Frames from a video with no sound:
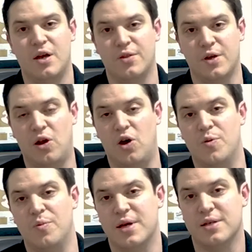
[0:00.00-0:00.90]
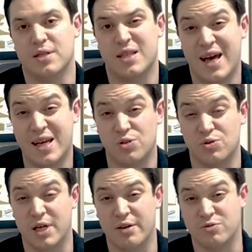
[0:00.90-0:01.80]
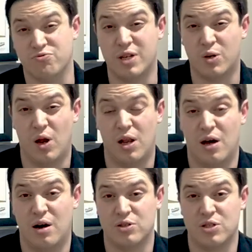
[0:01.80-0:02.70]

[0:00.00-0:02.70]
the climate means that the angel share is really quite large.